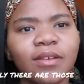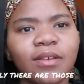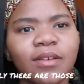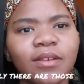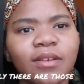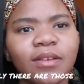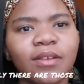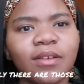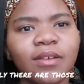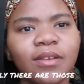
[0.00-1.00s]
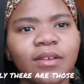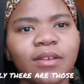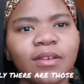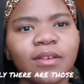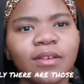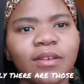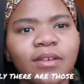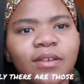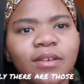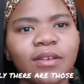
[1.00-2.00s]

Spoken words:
No one is speaking in this clip.